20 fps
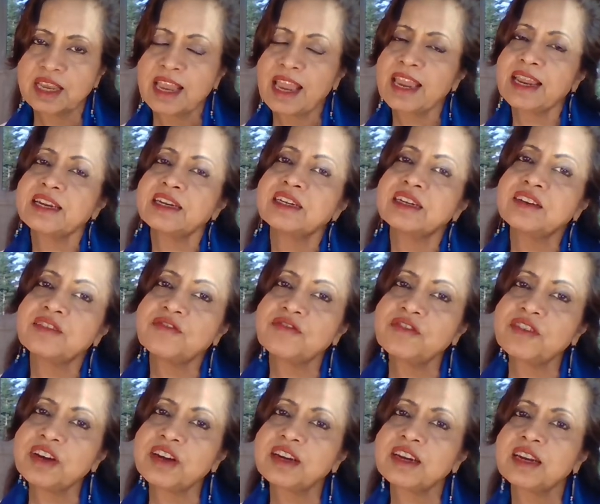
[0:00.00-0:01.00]
and
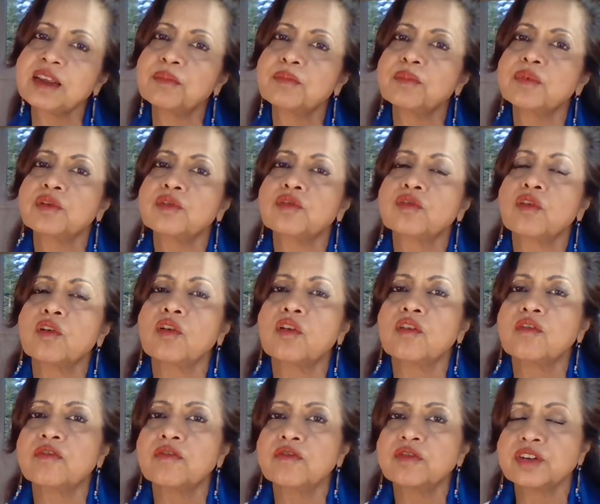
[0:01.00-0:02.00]
different number
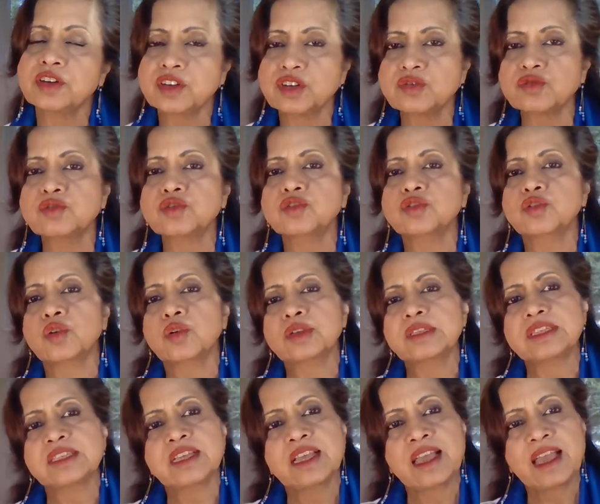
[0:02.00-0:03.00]
of
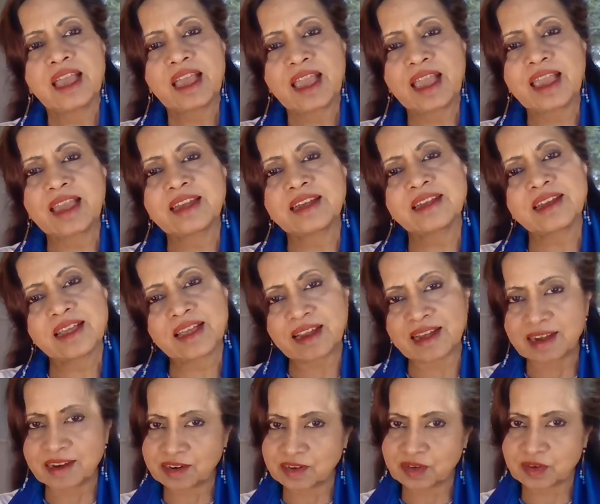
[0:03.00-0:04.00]
neutrons and
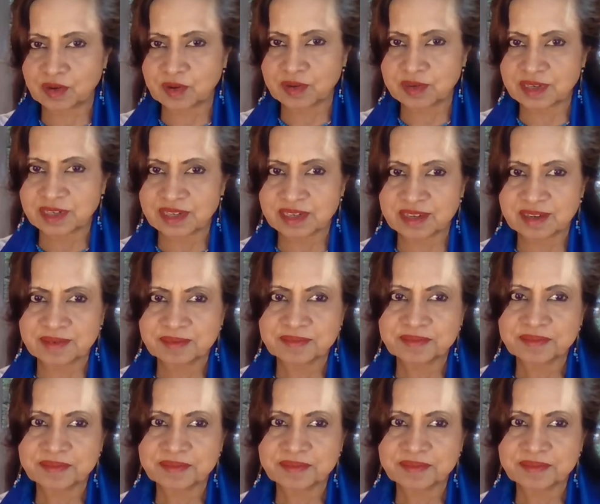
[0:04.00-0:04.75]
electrons.